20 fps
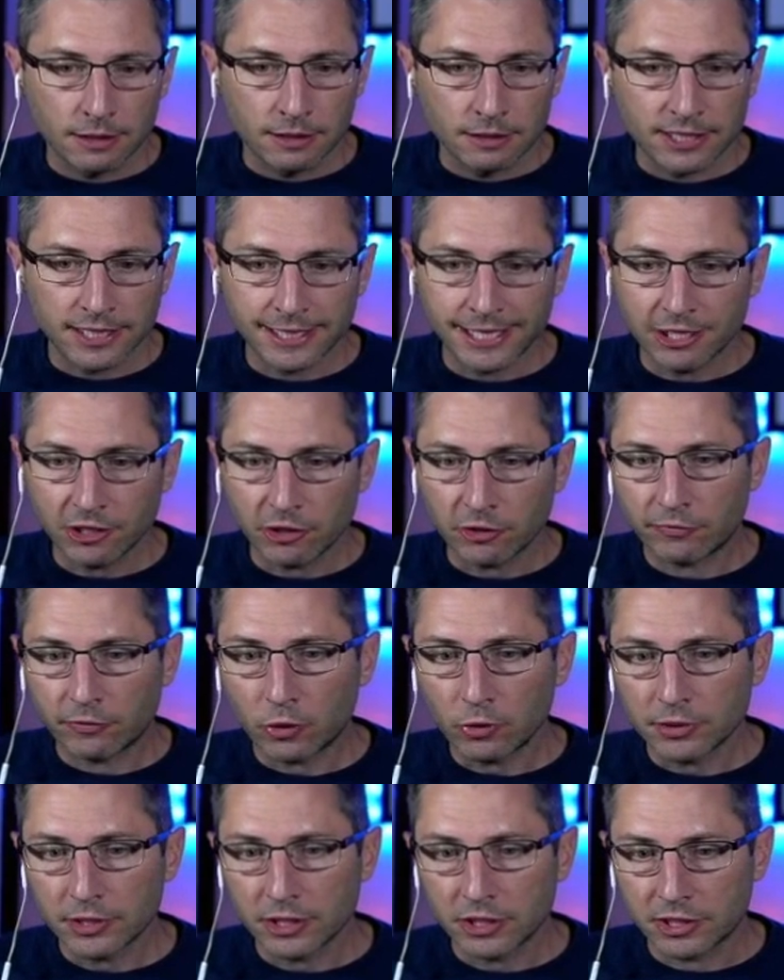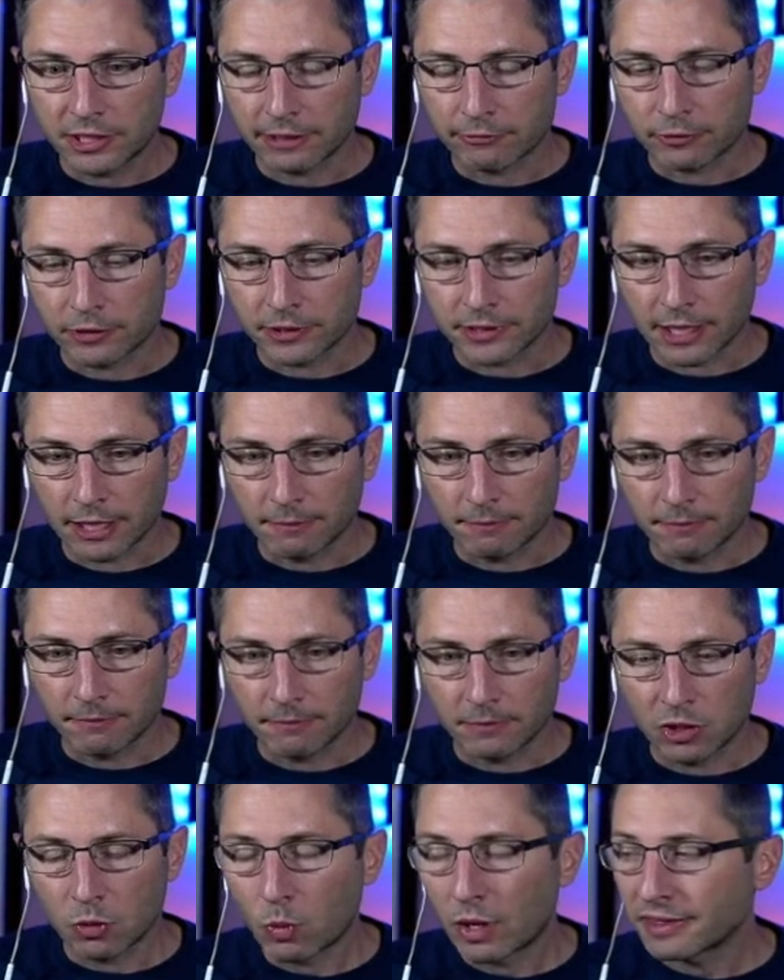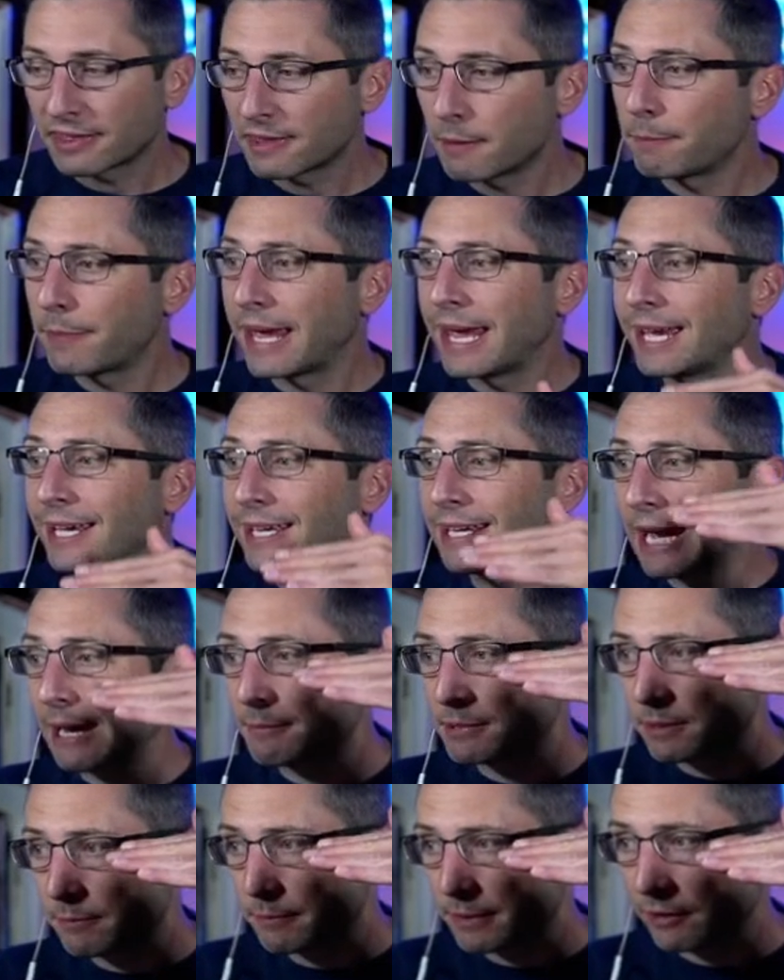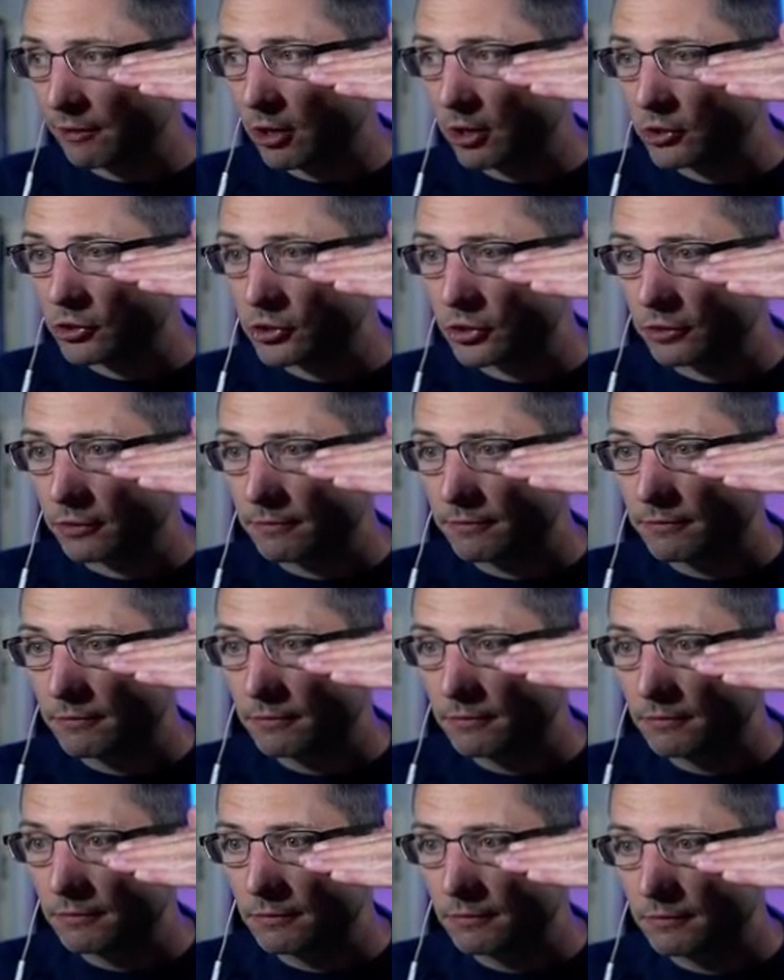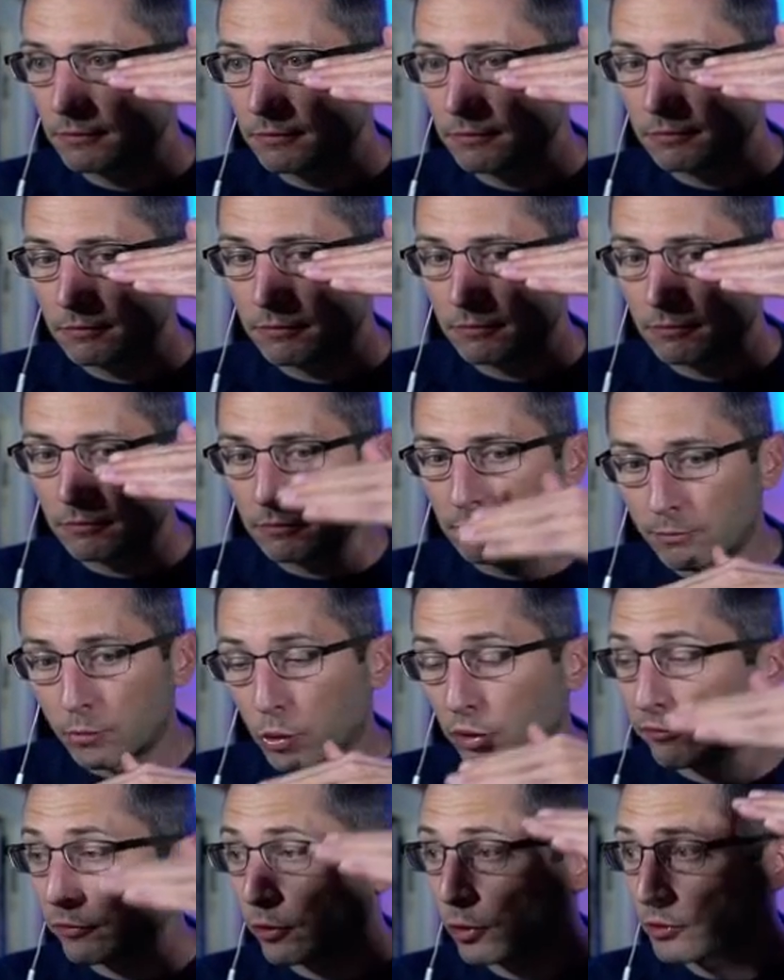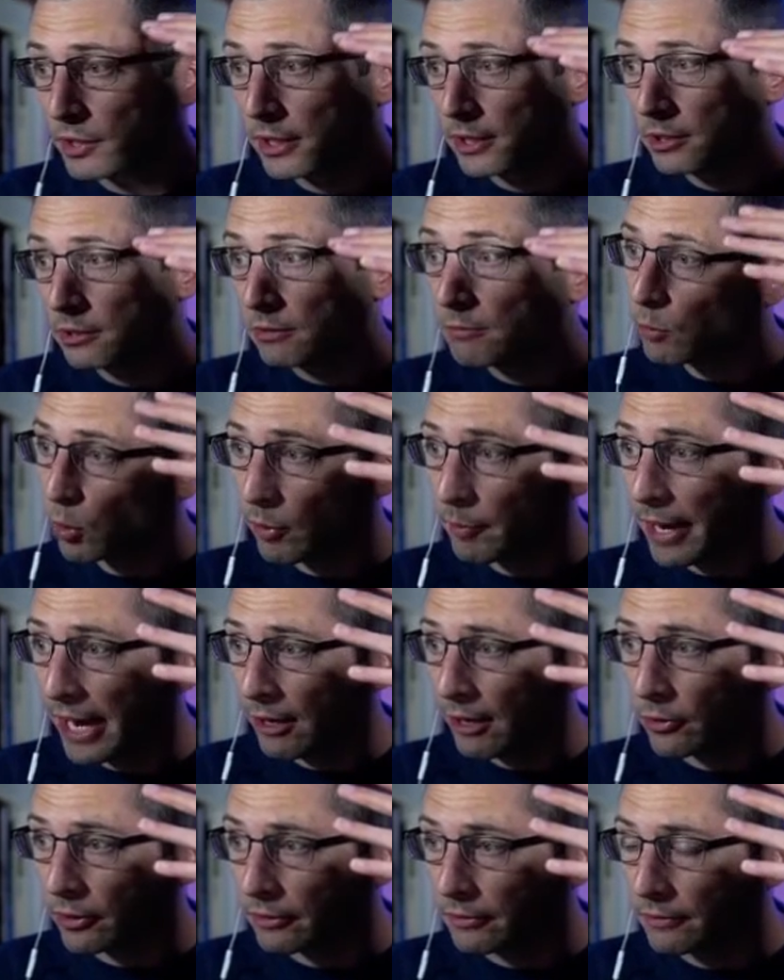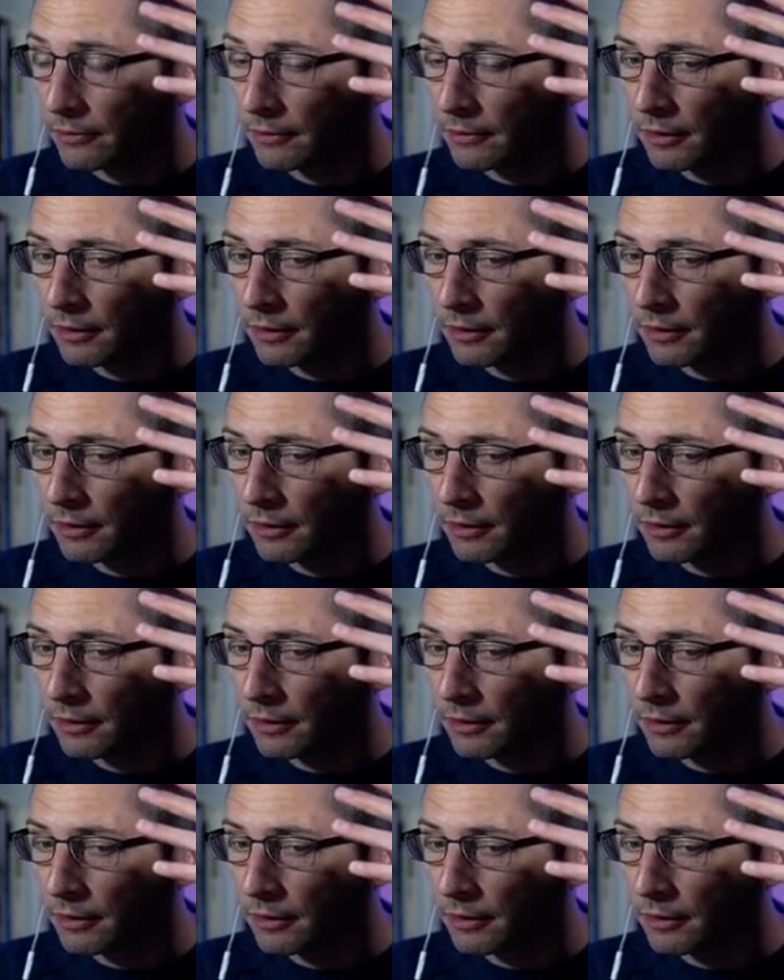To get your voltage difference up, you want the band gap to be larger. More voltage, more power.